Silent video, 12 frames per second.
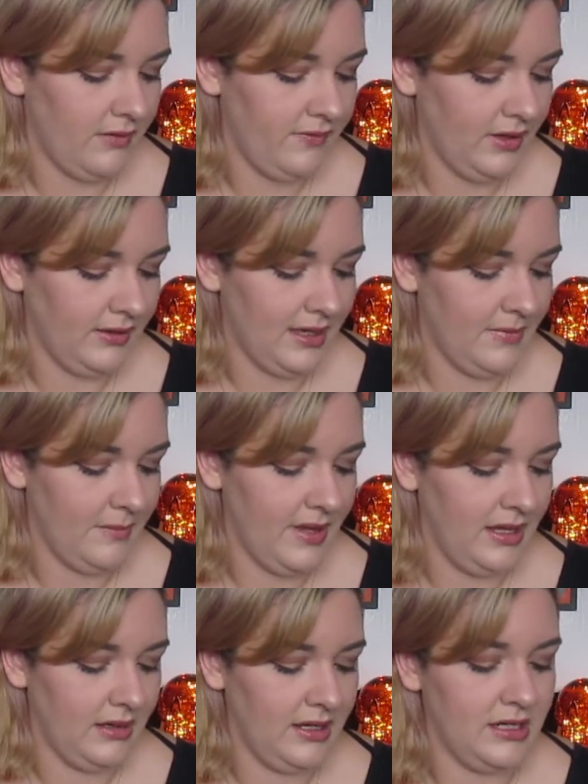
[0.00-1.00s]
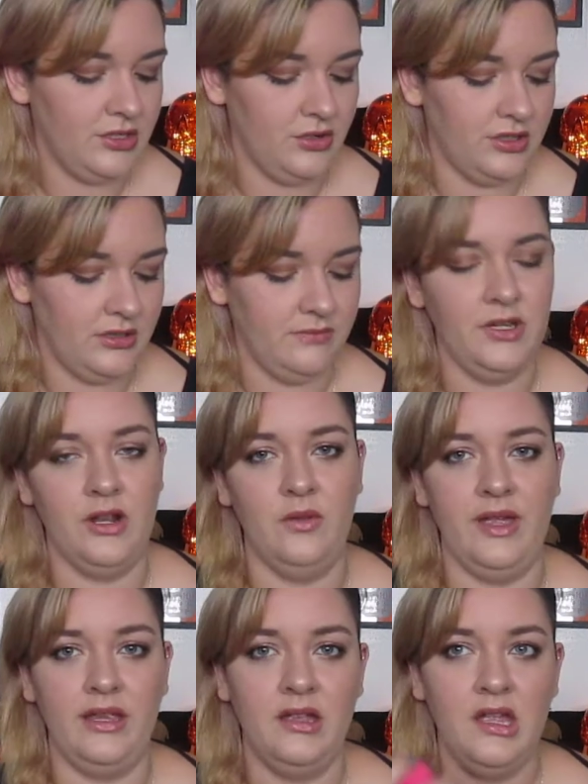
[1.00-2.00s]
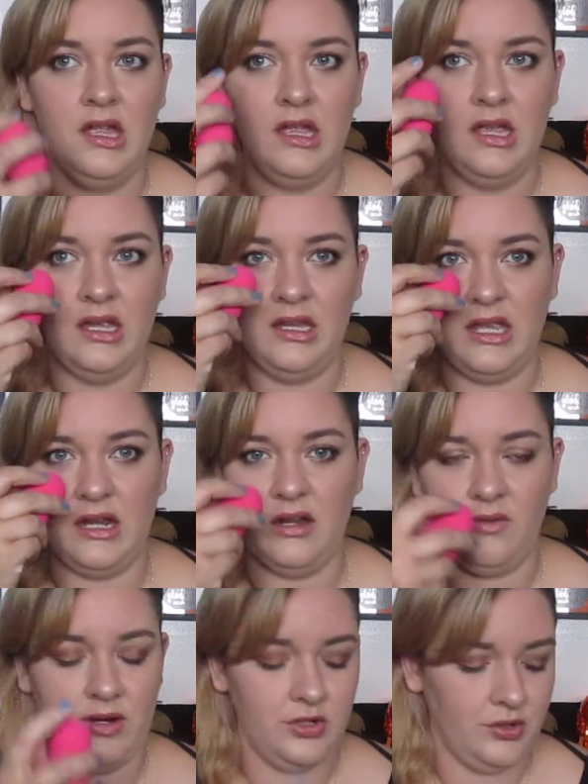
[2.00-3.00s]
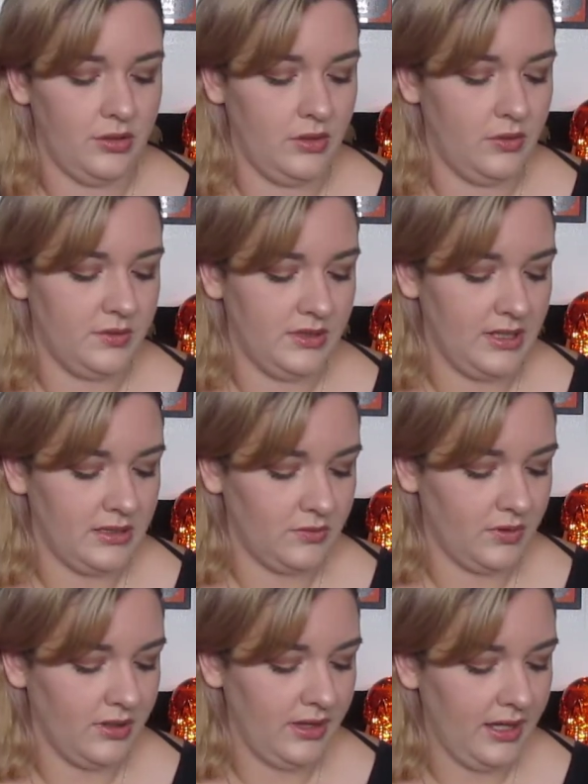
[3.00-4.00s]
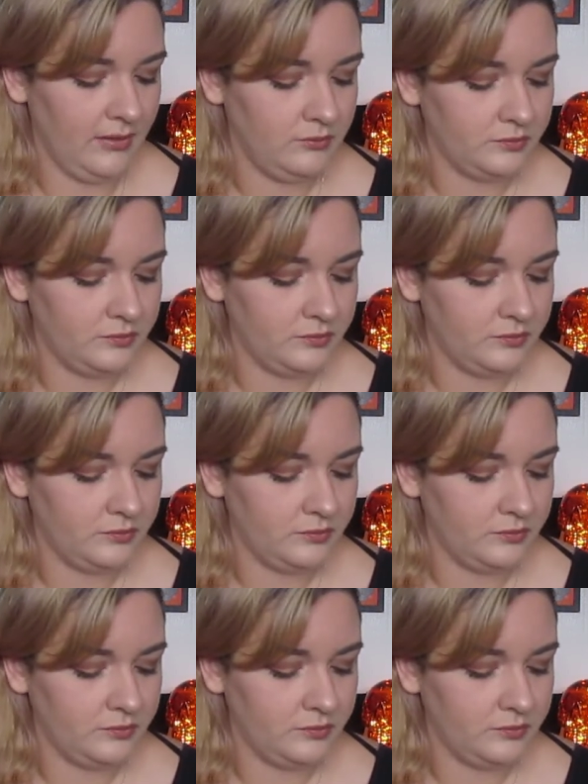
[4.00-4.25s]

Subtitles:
I feel like that might make it easier to, like get in around your nose and that sort of thing.